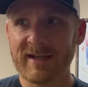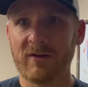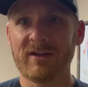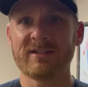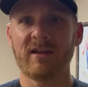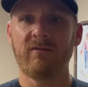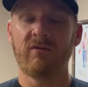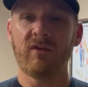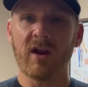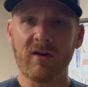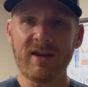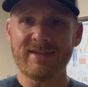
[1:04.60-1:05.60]
is a
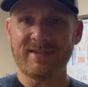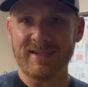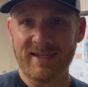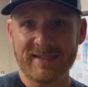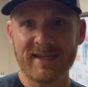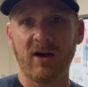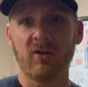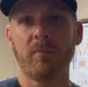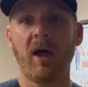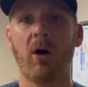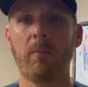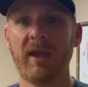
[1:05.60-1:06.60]
very detailed
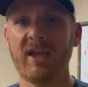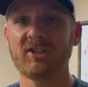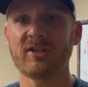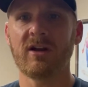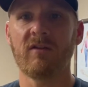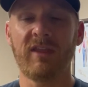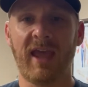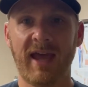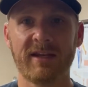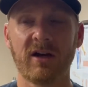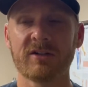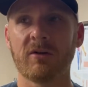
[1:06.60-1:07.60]
palpation of the
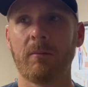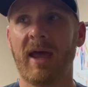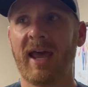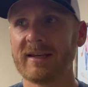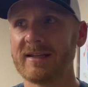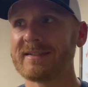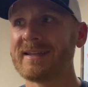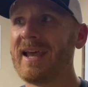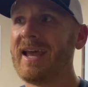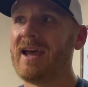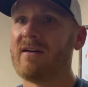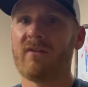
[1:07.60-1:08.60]
adductor magnus,
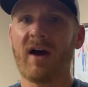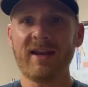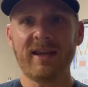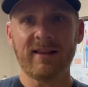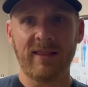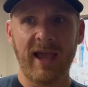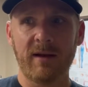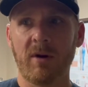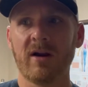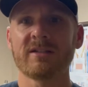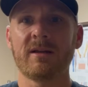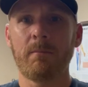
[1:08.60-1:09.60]
finding
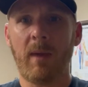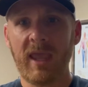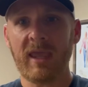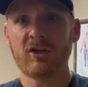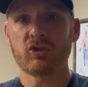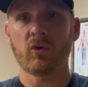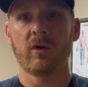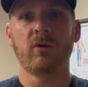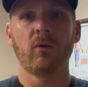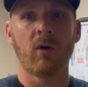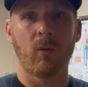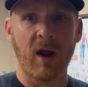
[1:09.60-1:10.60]
landmarks and making sure you are
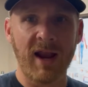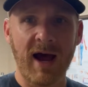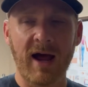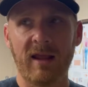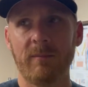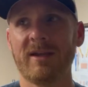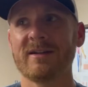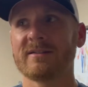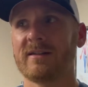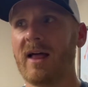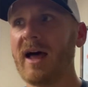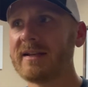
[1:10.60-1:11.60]
right on it, because a
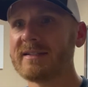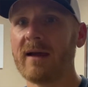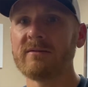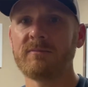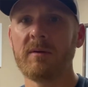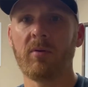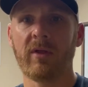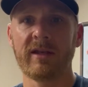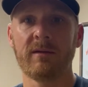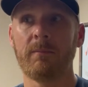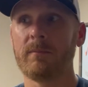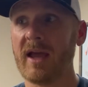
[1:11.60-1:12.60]
lot of times people
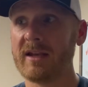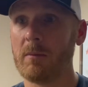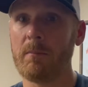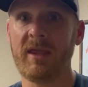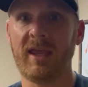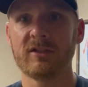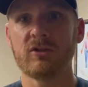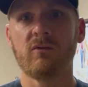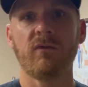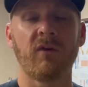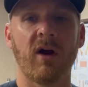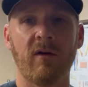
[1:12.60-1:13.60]
end up being too
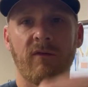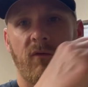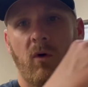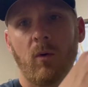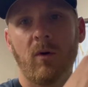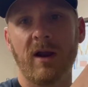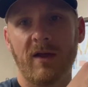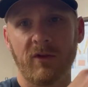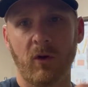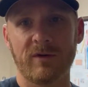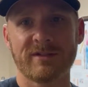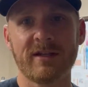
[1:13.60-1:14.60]
far forward on the
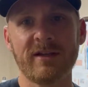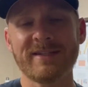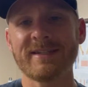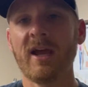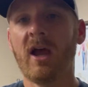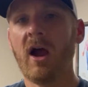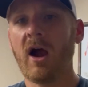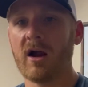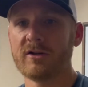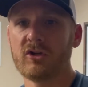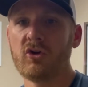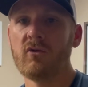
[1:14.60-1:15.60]
gracilis or
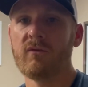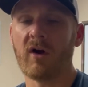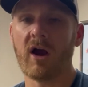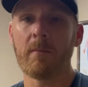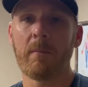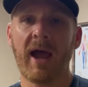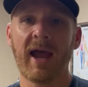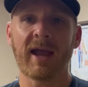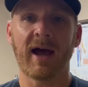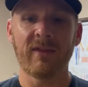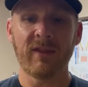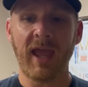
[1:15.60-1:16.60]
too far back
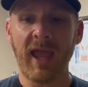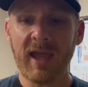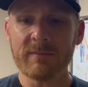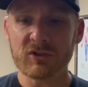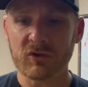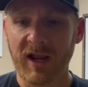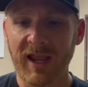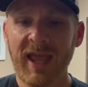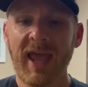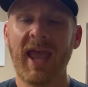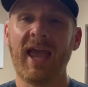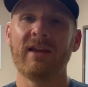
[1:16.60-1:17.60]
on the hamstring,
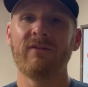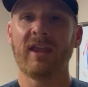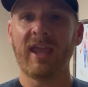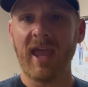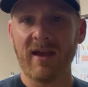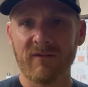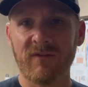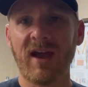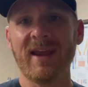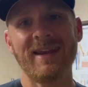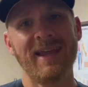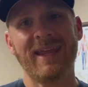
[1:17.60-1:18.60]
and if you can't find
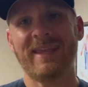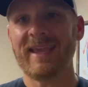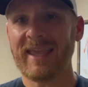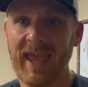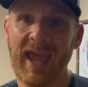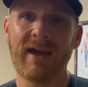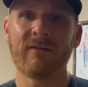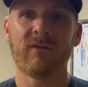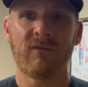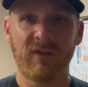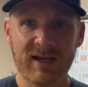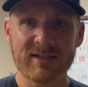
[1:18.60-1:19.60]
it, you can't
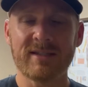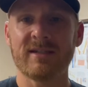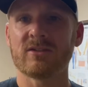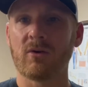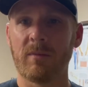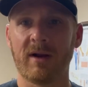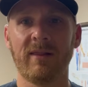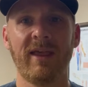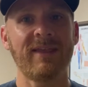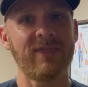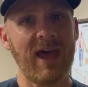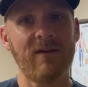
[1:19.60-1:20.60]
fix it. So I'm going to link
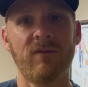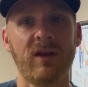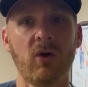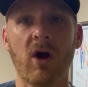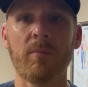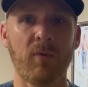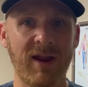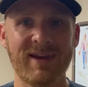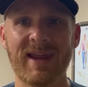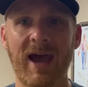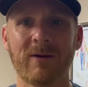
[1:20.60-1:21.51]
that video up right now.